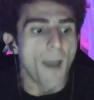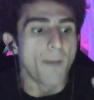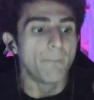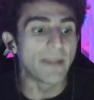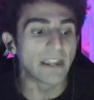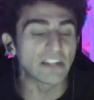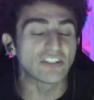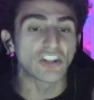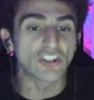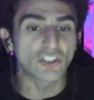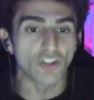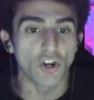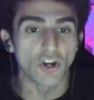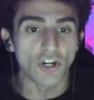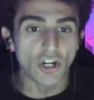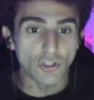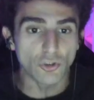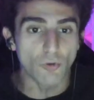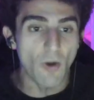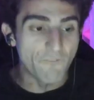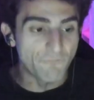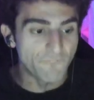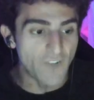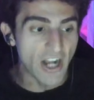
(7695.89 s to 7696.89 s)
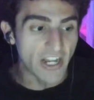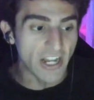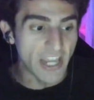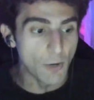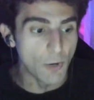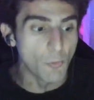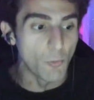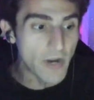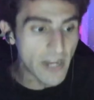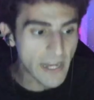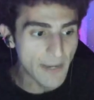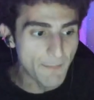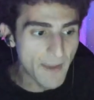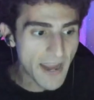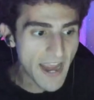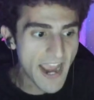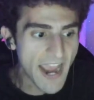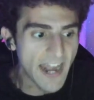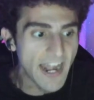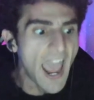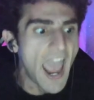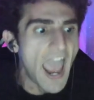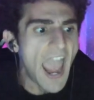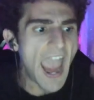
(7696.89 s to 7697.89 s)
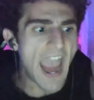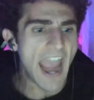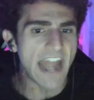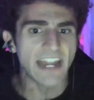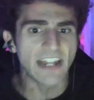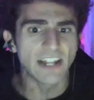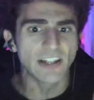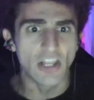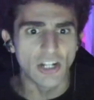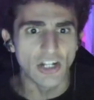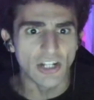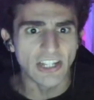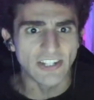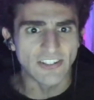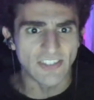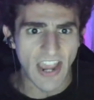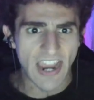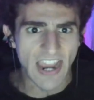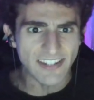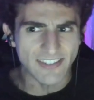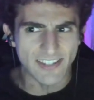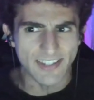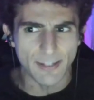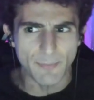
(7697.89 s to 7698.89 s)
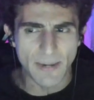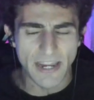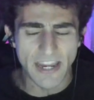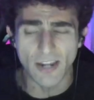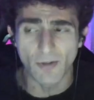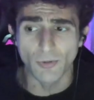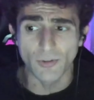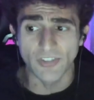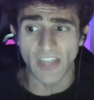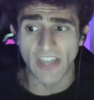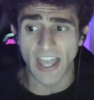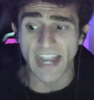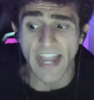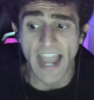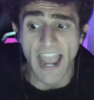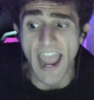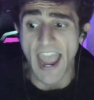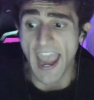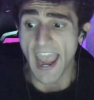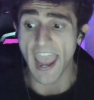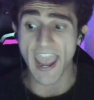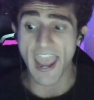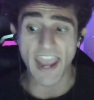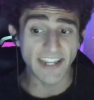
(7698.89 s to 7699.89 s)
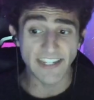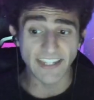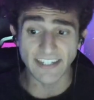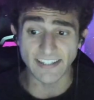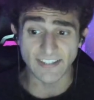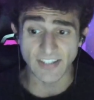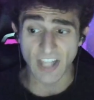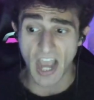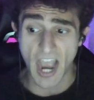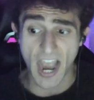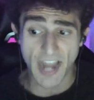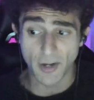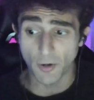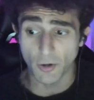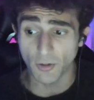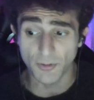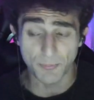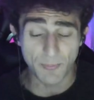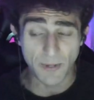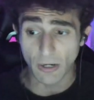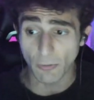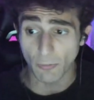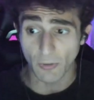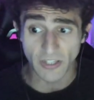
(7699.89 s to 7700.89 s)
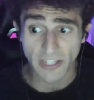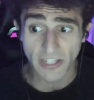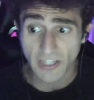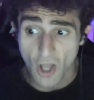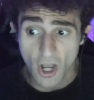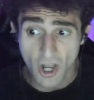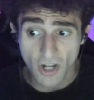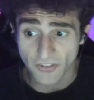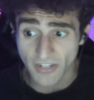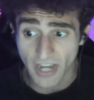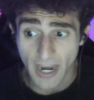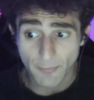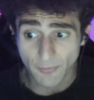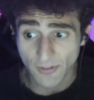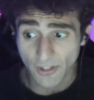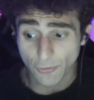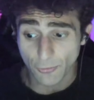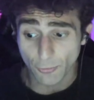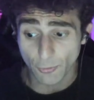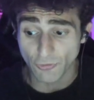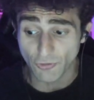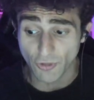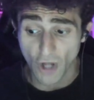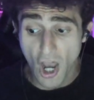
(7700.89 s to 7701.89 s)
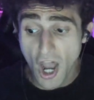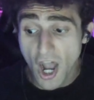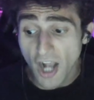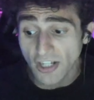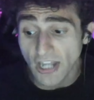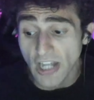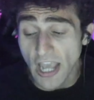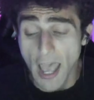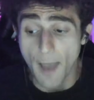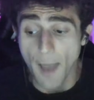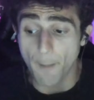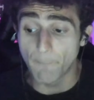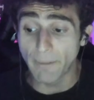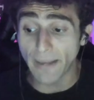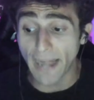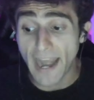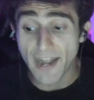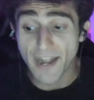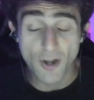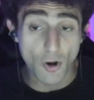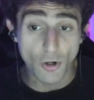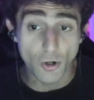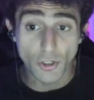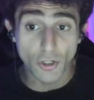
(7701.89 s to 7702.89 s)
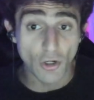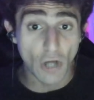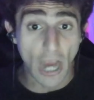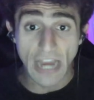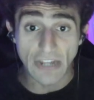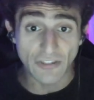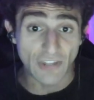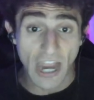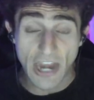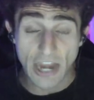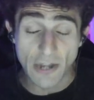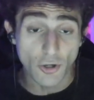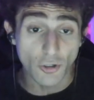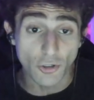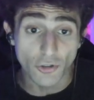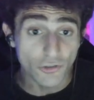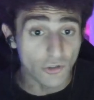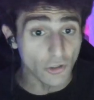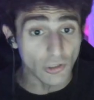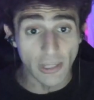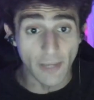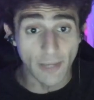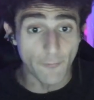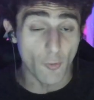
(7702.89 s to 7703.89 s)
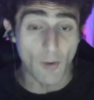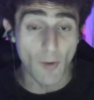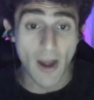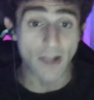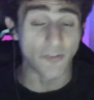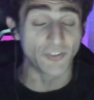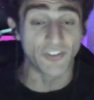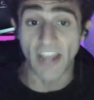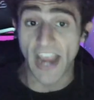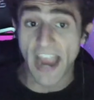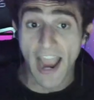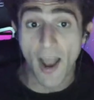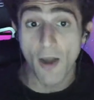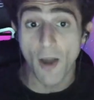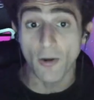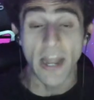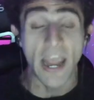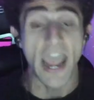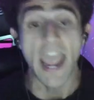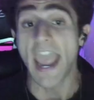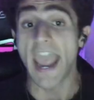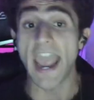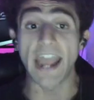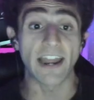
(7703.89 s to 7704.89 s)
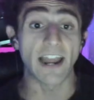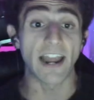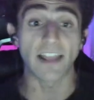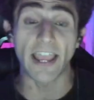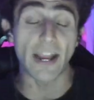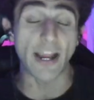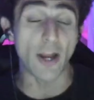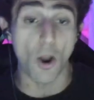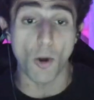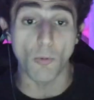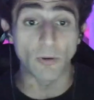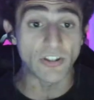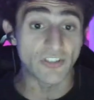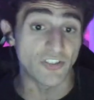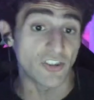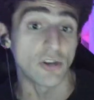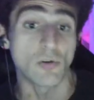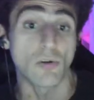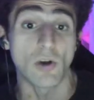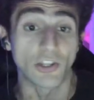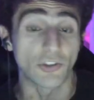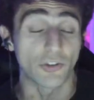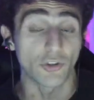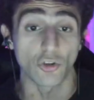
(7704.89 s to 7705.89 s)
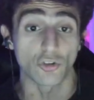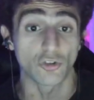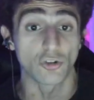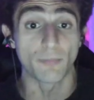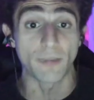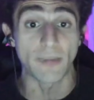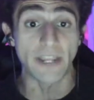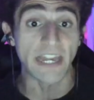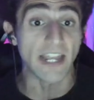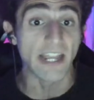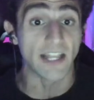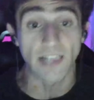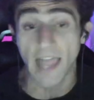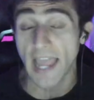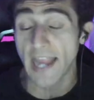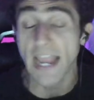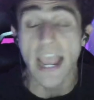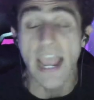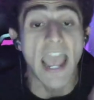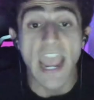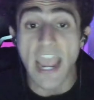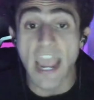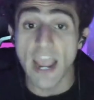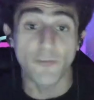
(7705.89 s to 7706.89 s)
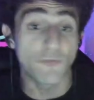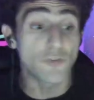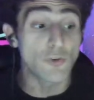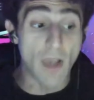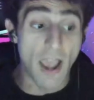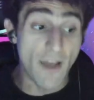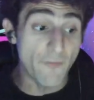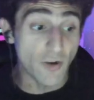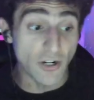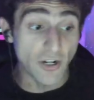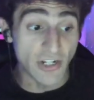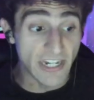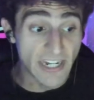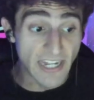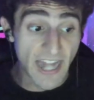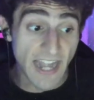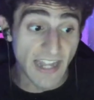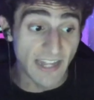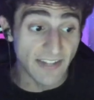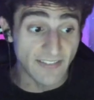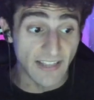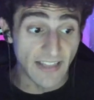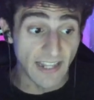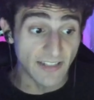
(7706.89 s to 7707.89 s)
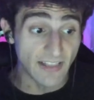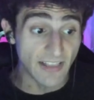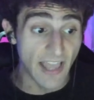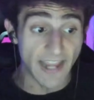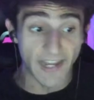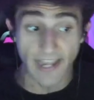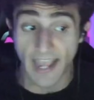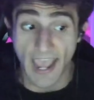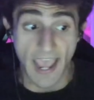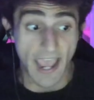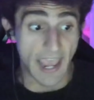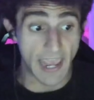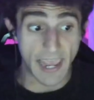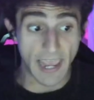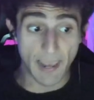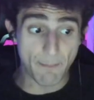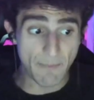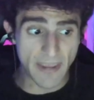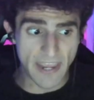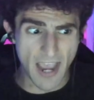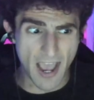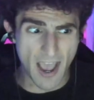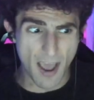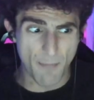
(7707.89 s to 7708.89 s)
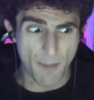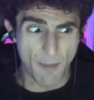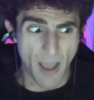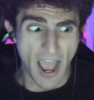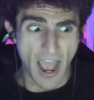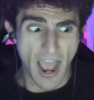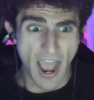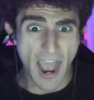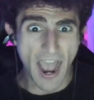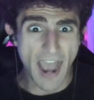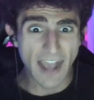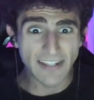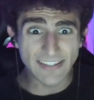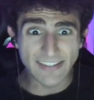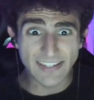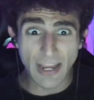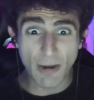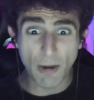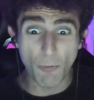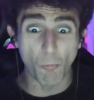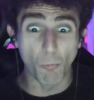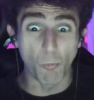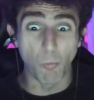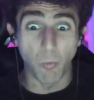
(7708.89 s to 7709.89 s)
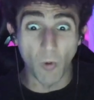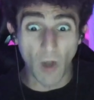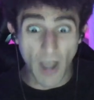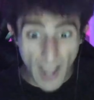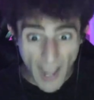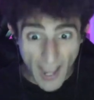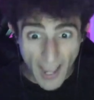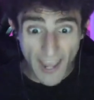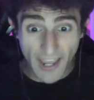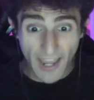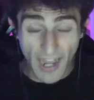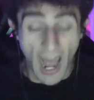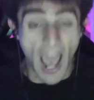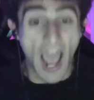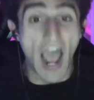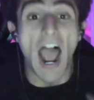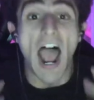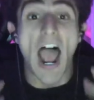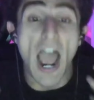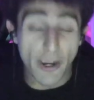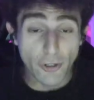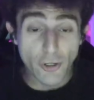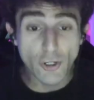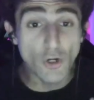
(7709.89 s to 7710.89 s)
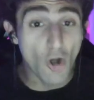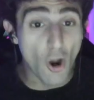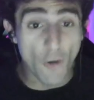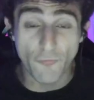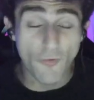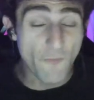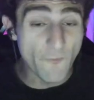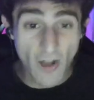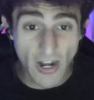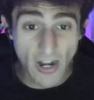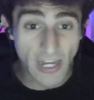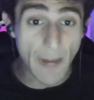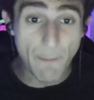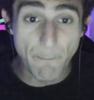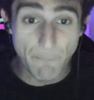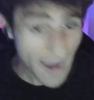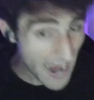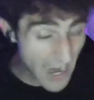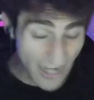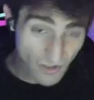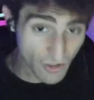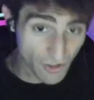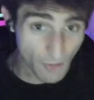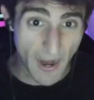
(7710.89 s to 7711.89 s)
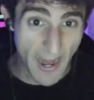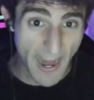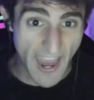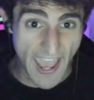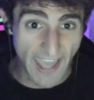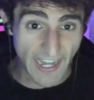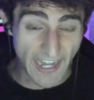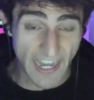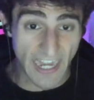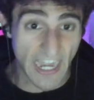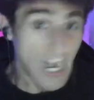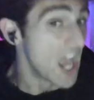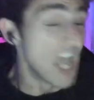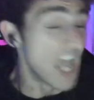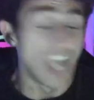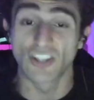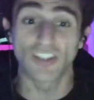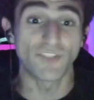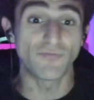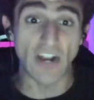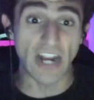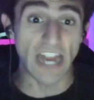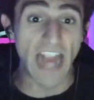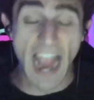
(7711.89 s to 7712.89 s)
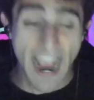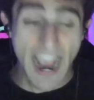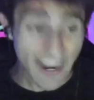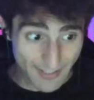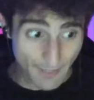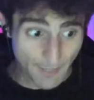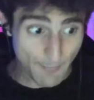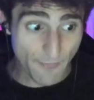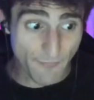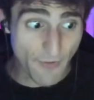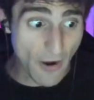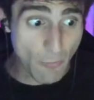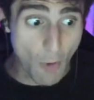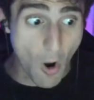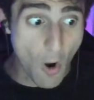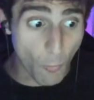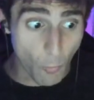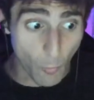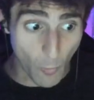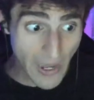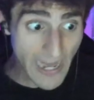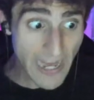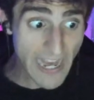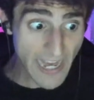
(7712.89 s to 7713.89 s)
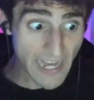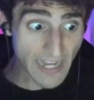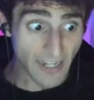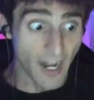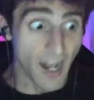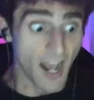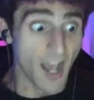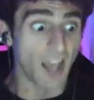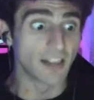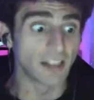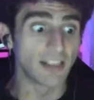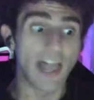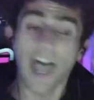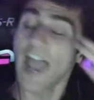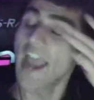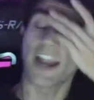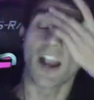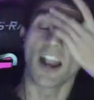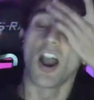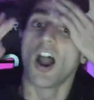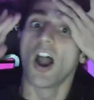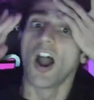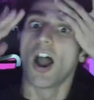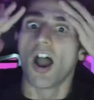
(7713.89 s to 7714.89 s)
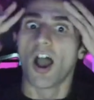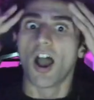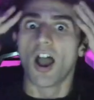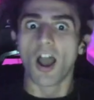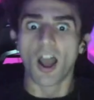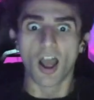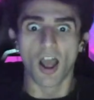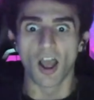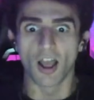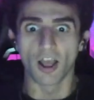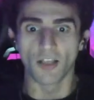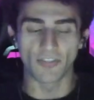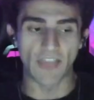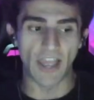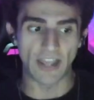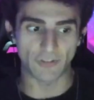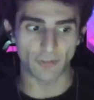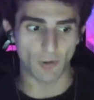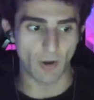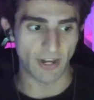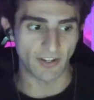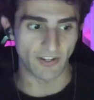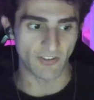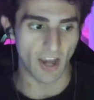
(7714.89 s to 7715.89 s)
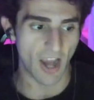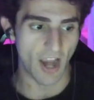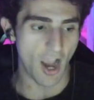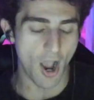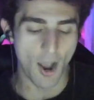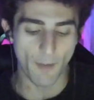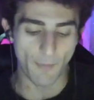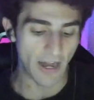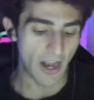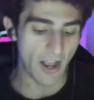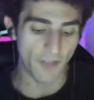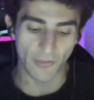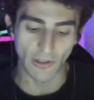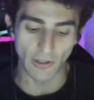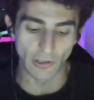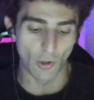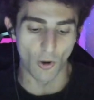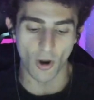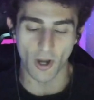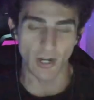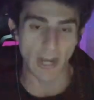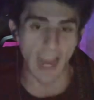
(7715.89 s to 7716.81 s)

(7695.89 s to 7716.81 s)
Bitch, he turned into a fucking weed man and he literally texted me. He was like, hey Issa, I know it's been a really long time since we talked, but I know you I, I know you still live around town and I like always see you on social media. Like, if you ever need anything, like hit me up. I said, what? How you go from fucking bashing my head in to fucking asking me if I want weed? Like, that's crazy. Oh my god, the lore